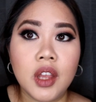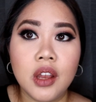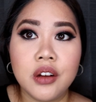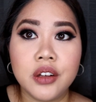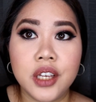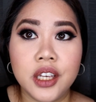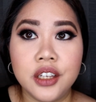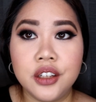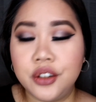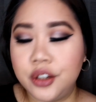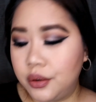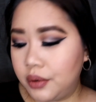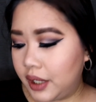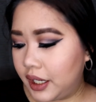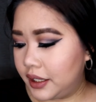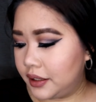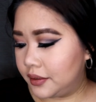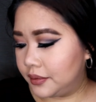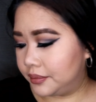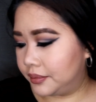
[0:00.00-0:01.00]
Okay, you know
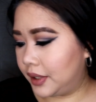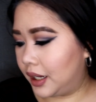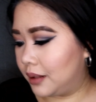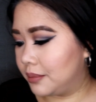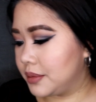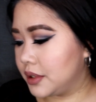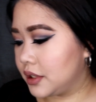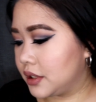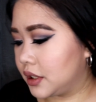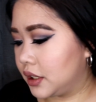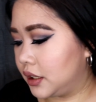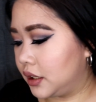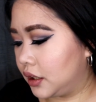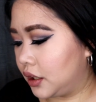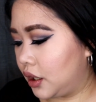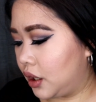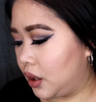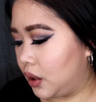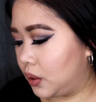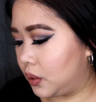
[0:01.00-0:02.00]
what? I'm just gonna
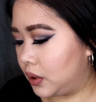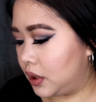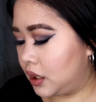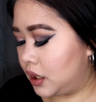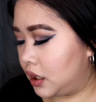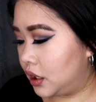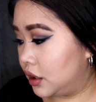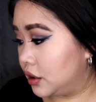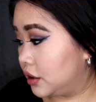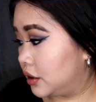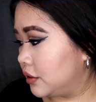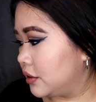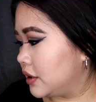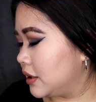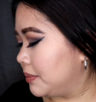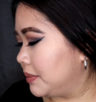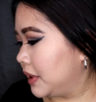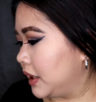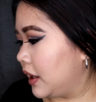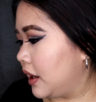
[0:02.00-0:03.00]
go do
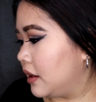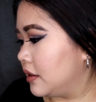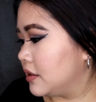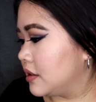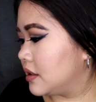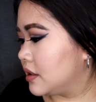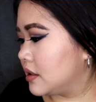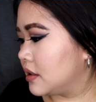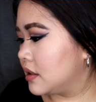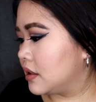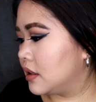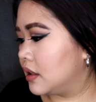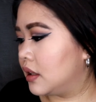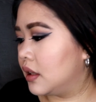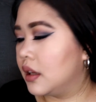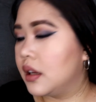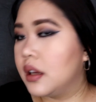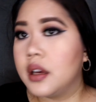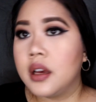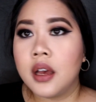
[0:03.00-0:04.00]
something else.
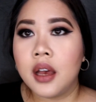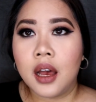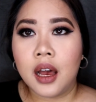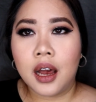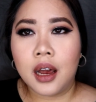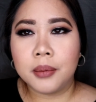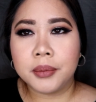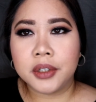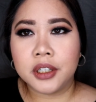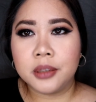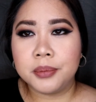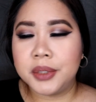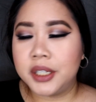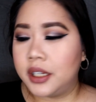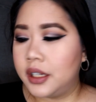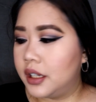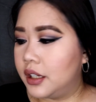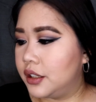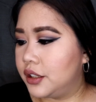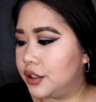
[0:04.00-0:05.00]
I'm gonna
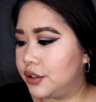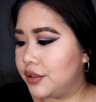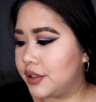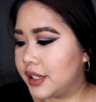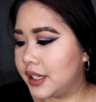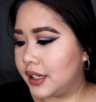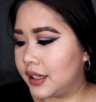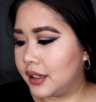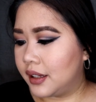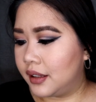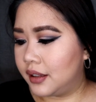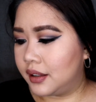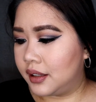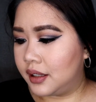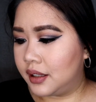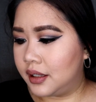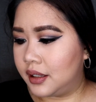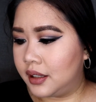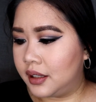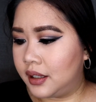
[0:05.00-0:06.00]
be using
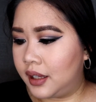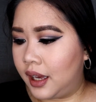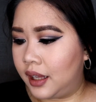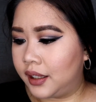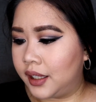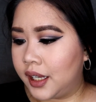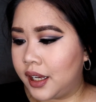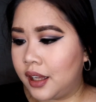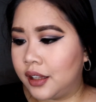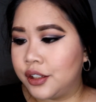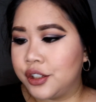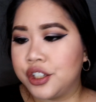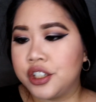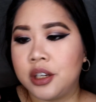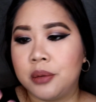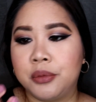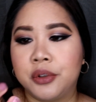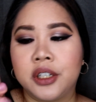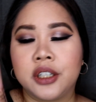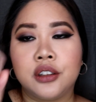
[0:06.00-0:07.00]
the LA Colors
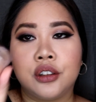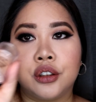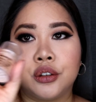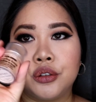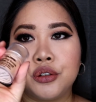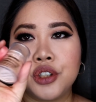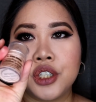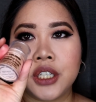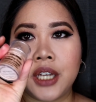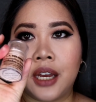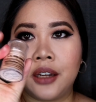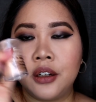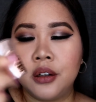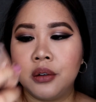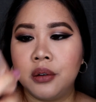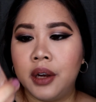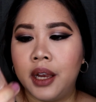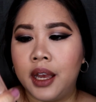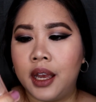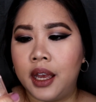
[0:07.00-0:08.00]
Shimmering Loose
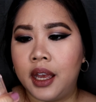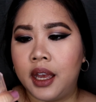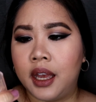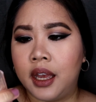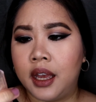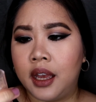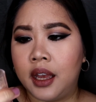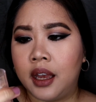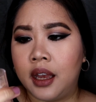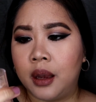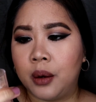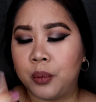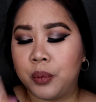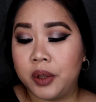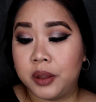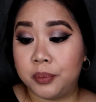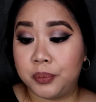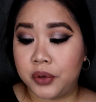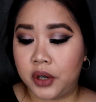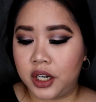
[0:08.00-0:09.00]
Shadow
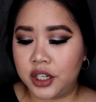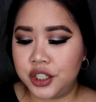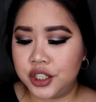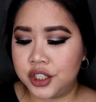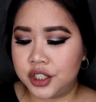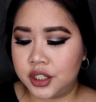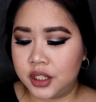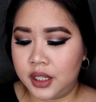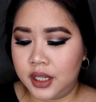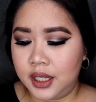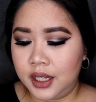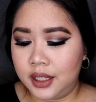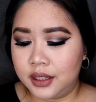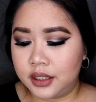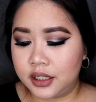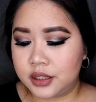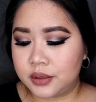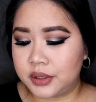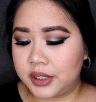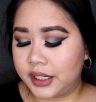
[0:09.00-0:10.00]
with brush.
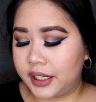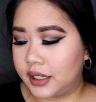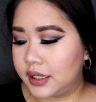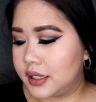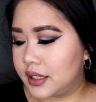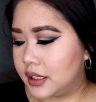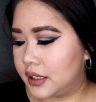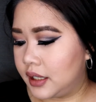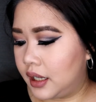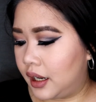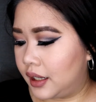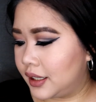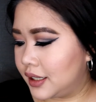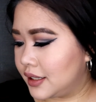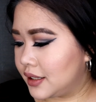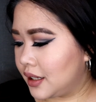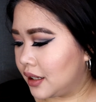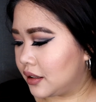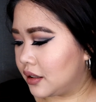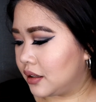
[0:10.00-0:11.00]
This one again is in
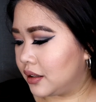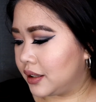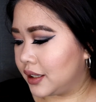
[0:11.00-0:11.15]
Honeysuckle.